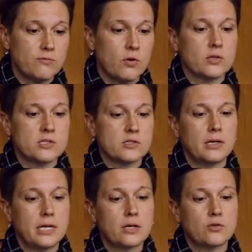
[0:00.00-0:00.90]
focused
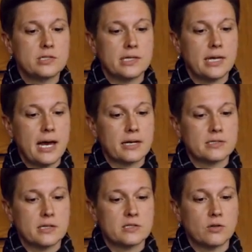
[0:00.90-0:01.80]
on increasing
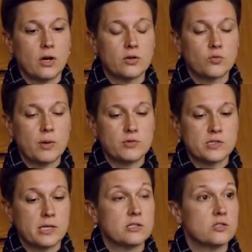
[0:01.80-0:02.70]
access to
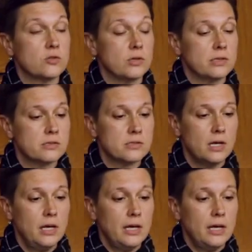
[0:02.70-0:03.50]
underrepresented students,